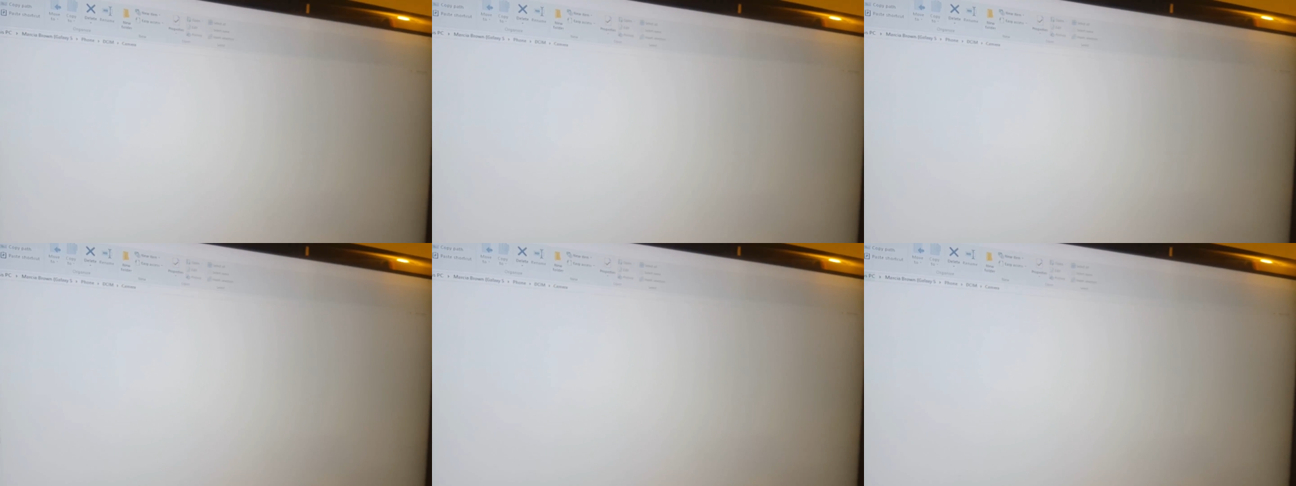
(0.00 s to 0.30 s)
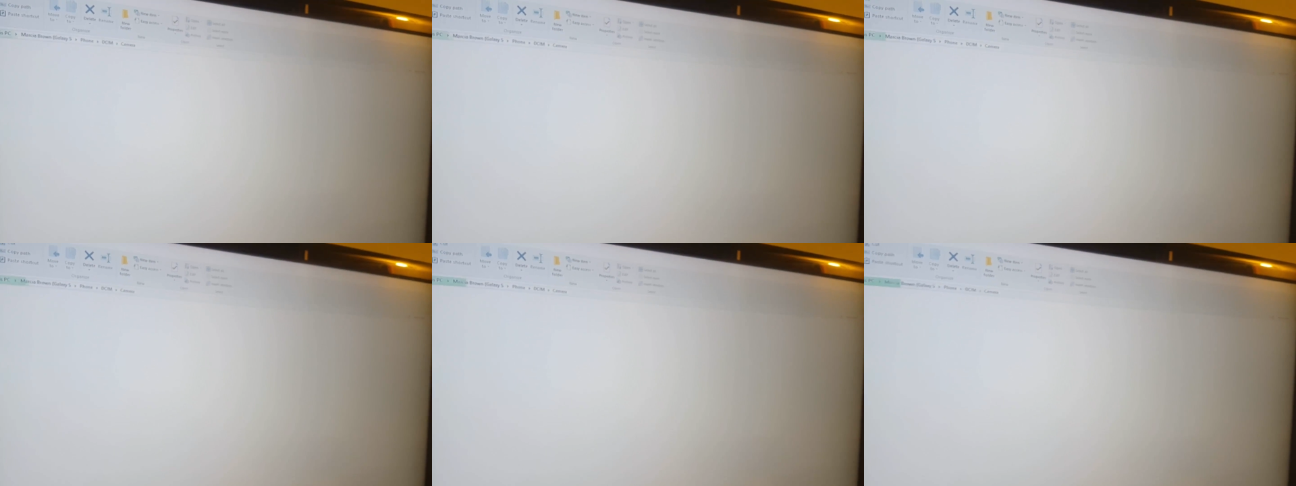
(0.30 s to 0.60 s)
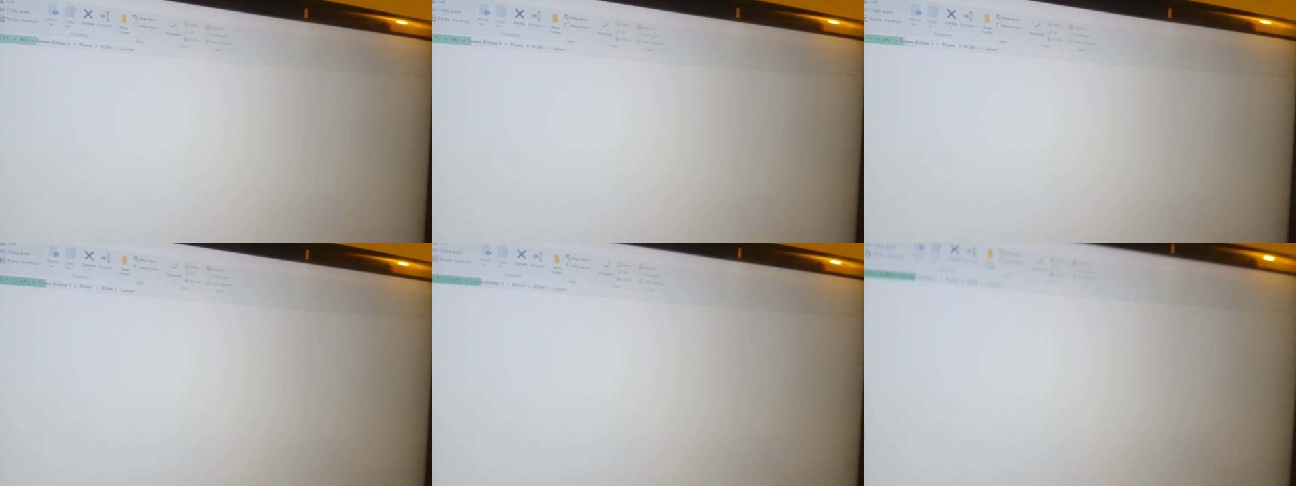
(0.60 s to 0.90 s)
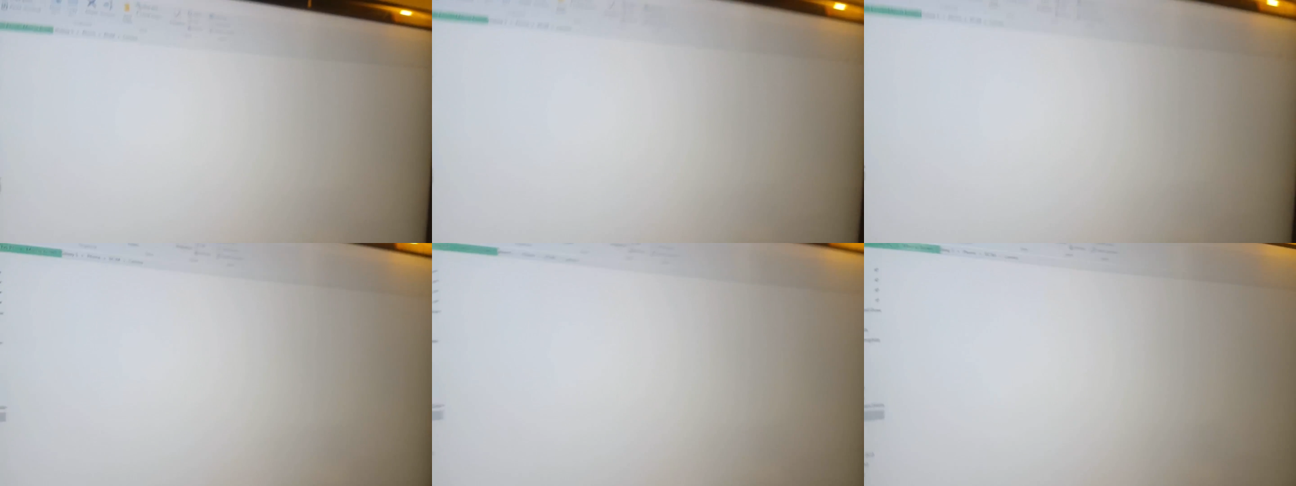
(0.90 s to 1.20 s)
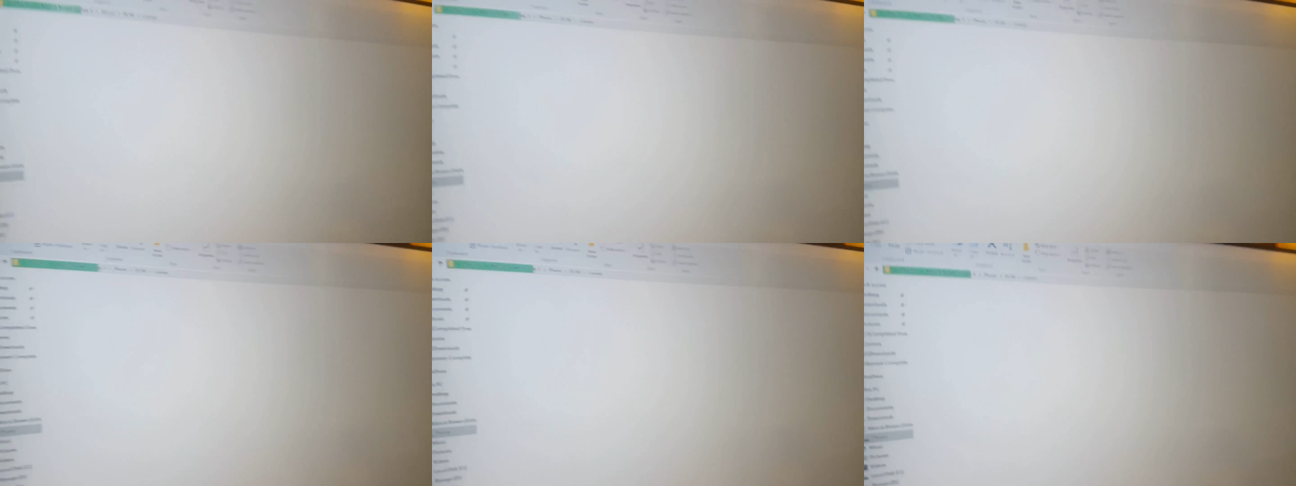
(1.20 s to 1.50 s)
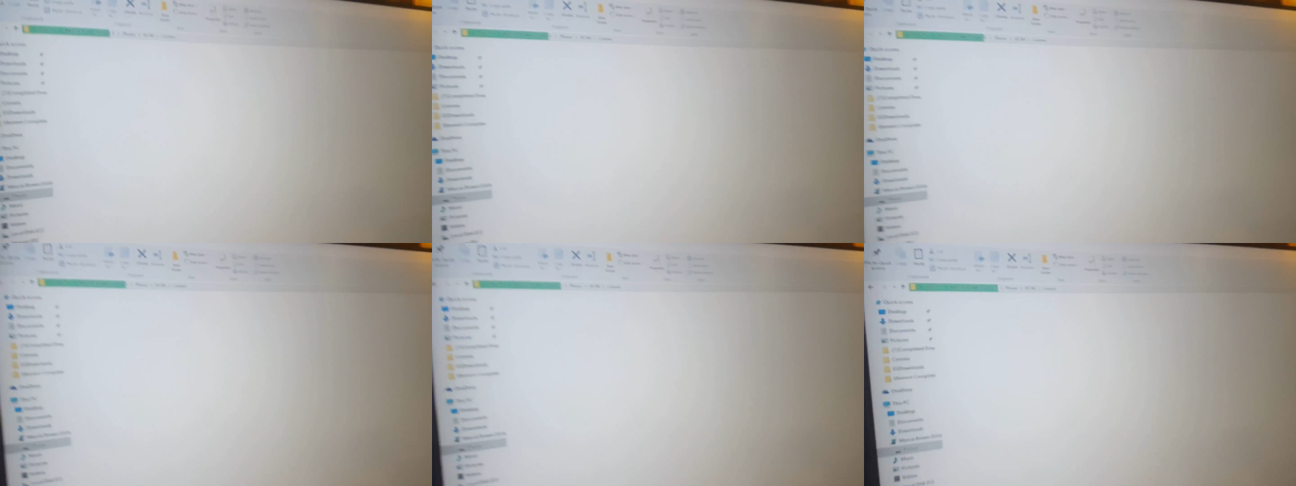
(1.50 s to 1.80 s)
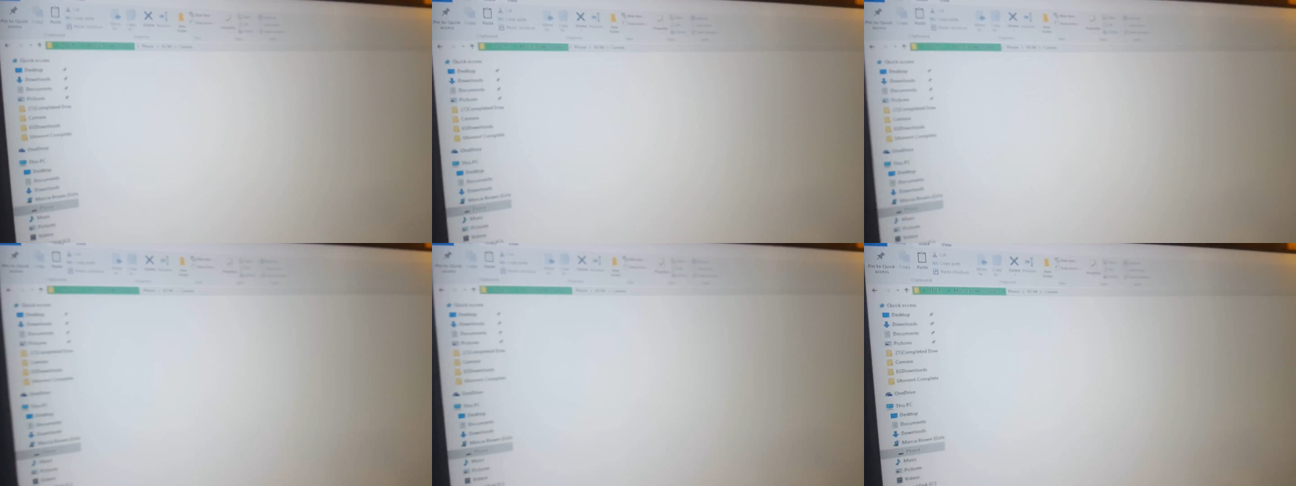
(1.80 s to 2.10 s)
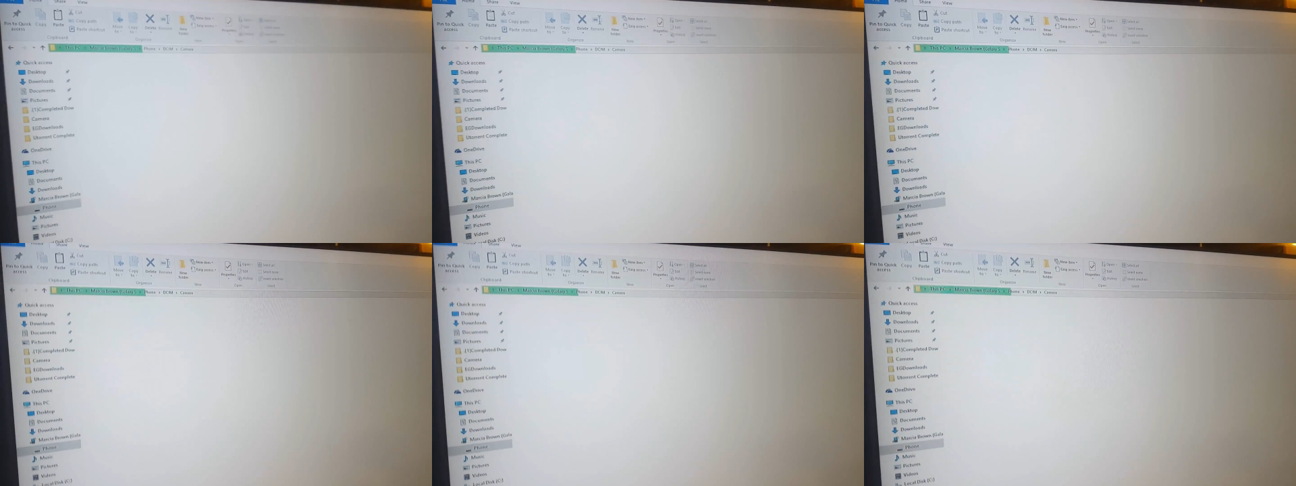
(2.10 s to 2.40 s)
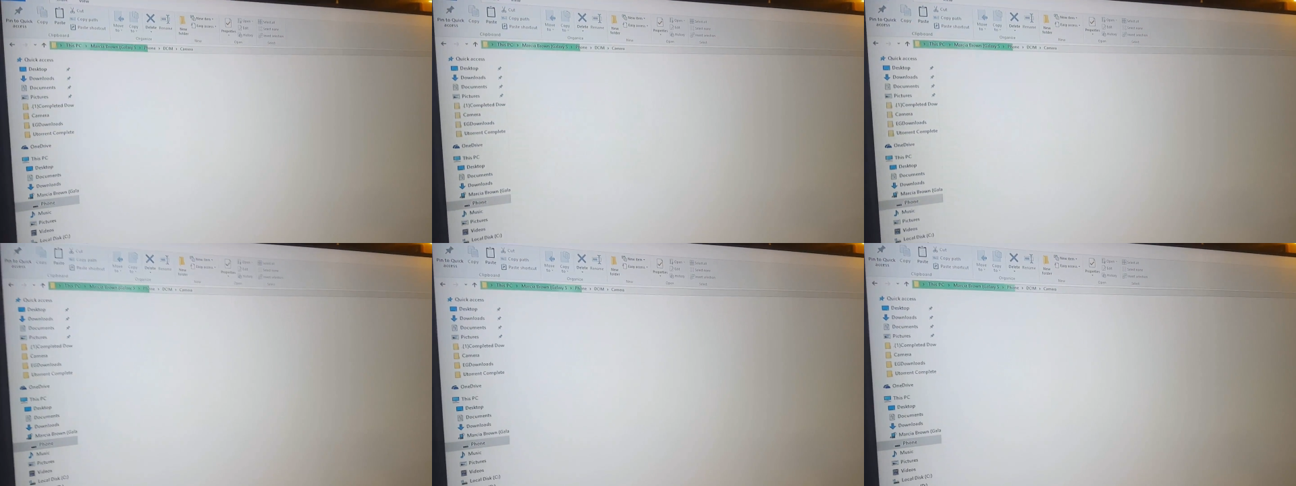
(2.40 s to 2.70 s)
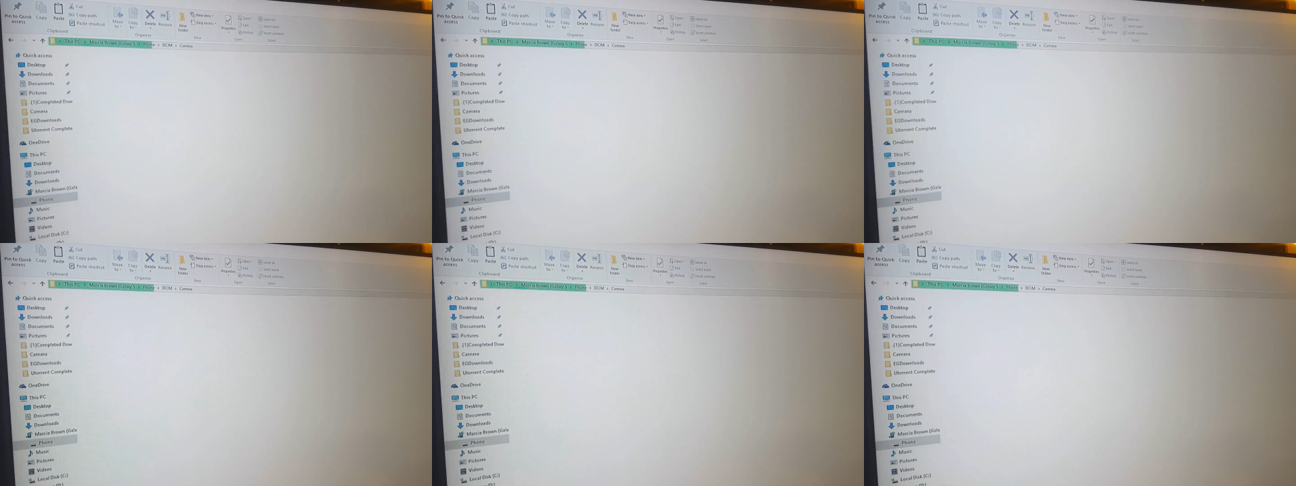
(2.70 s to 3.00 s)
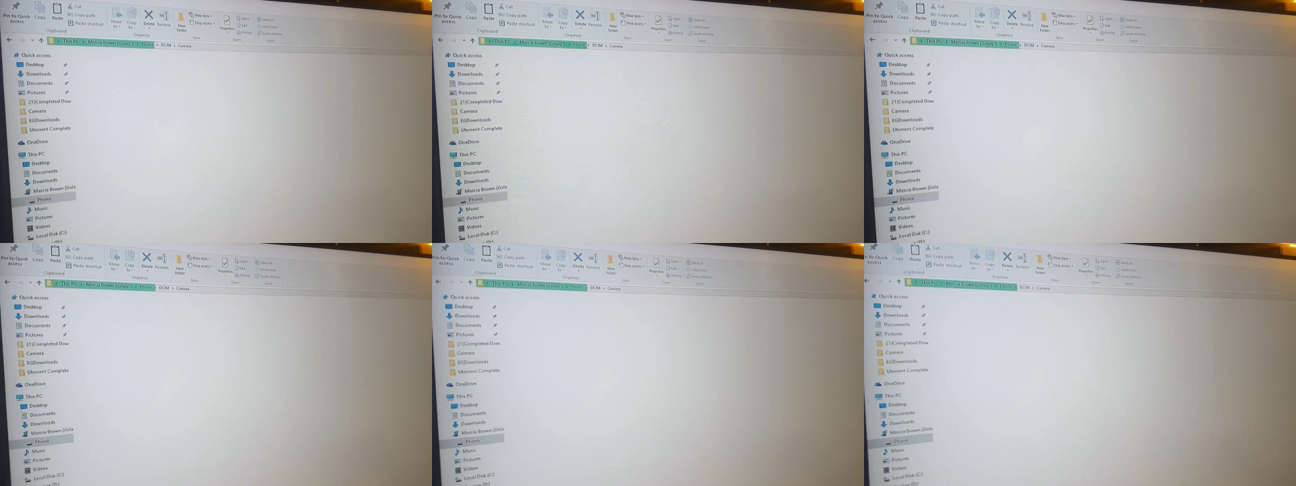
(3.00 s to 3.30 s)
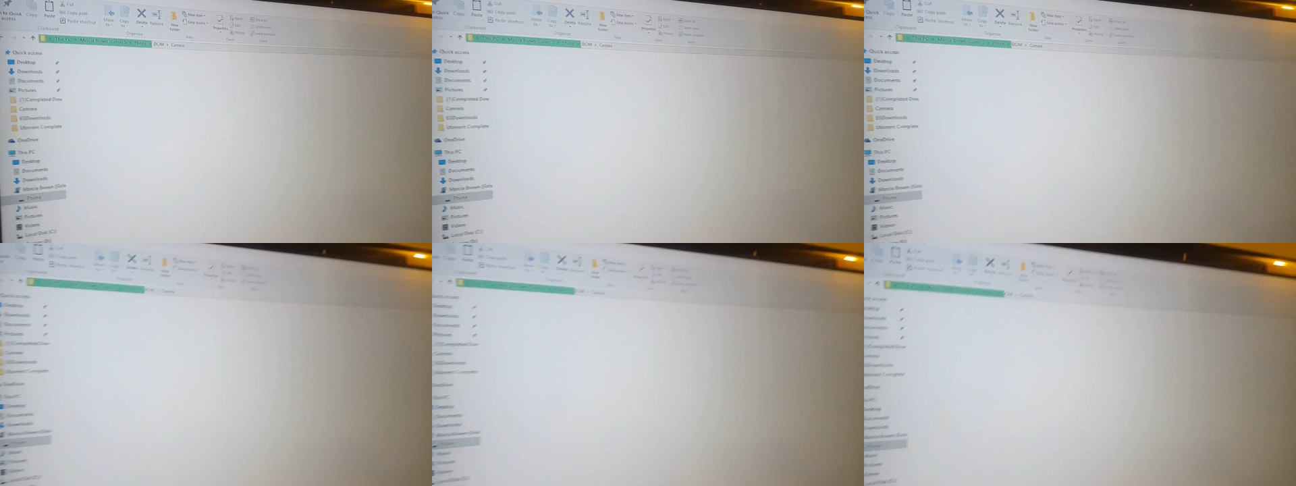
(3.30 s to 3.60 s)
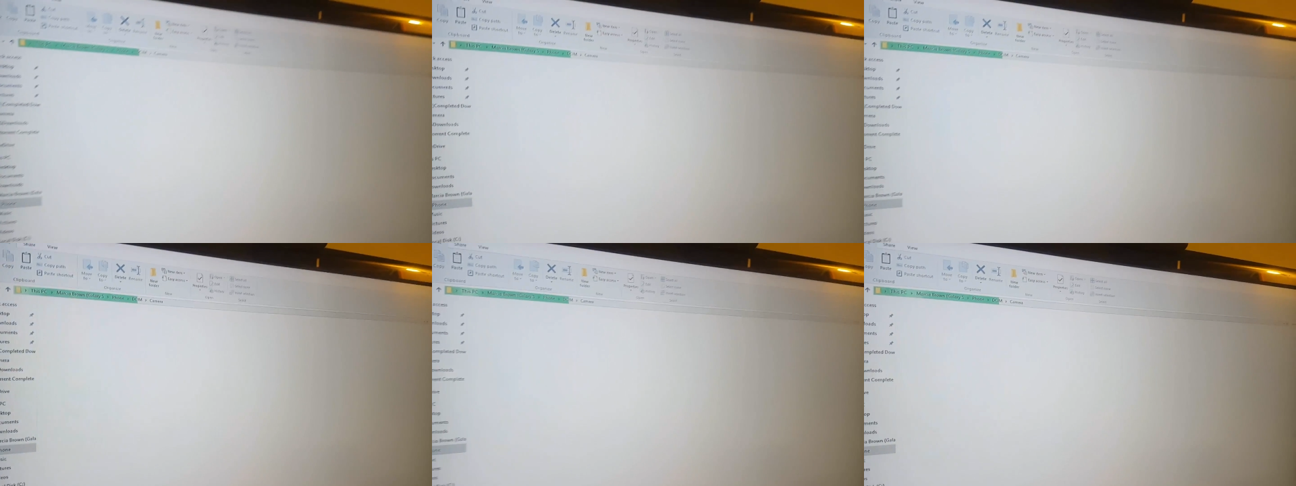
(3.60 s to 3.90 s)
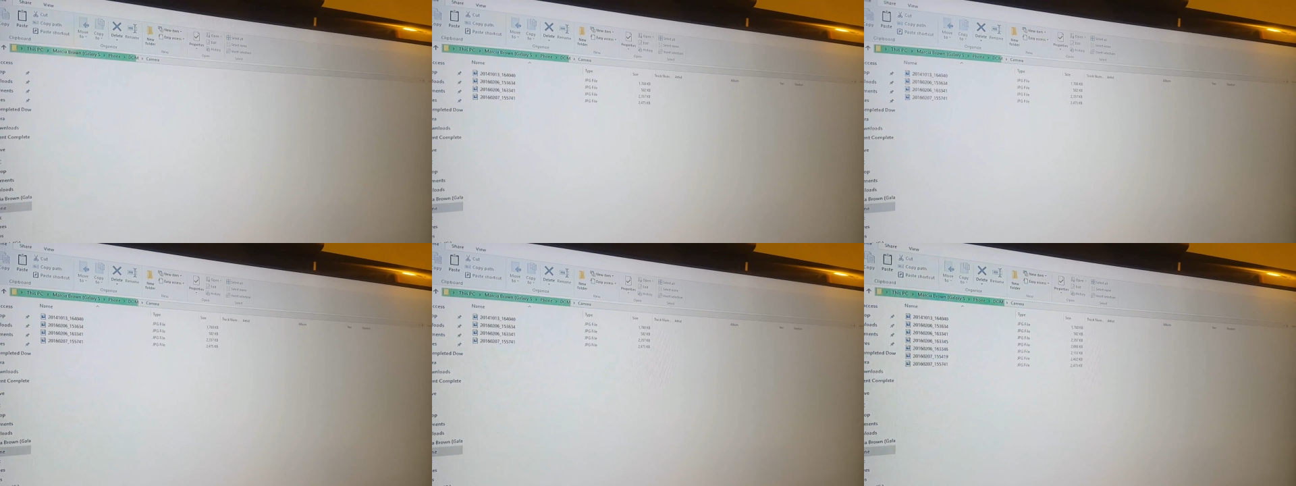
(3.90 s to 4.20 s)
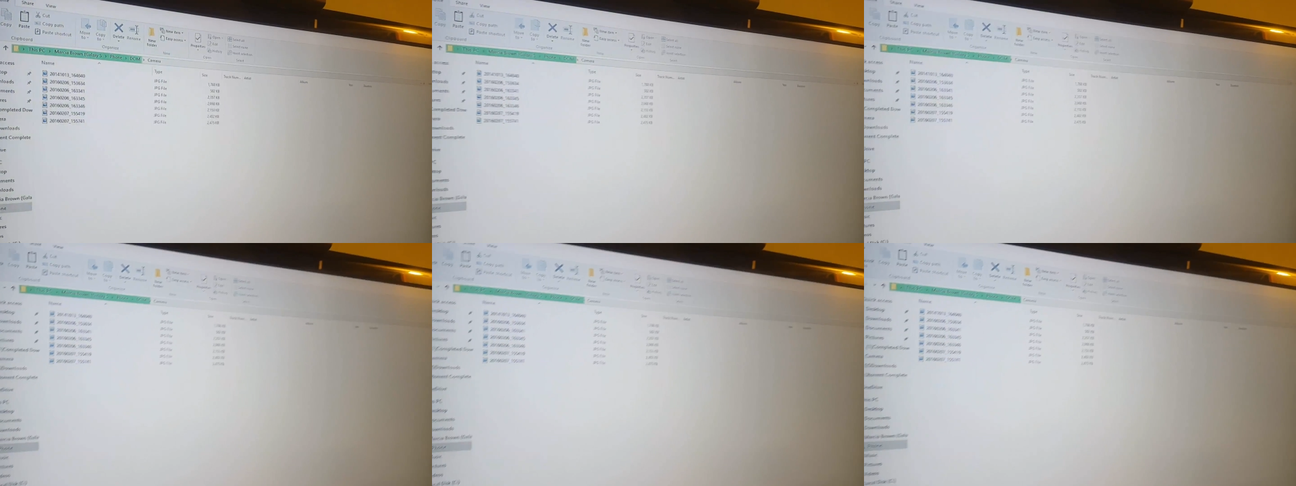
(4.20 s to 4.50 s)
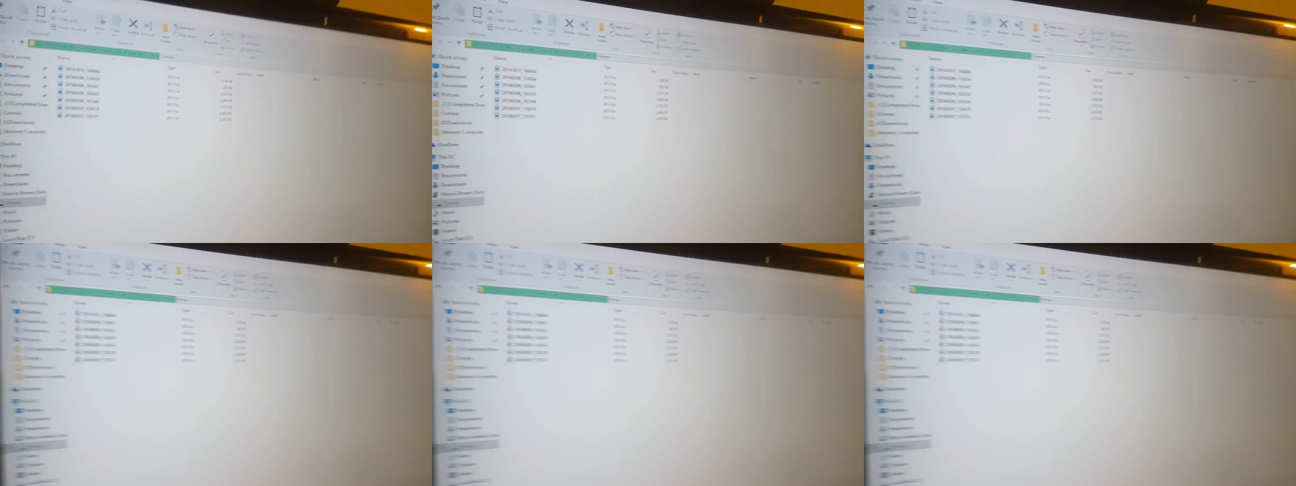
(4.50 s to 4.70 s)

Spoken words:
(no speaker visible)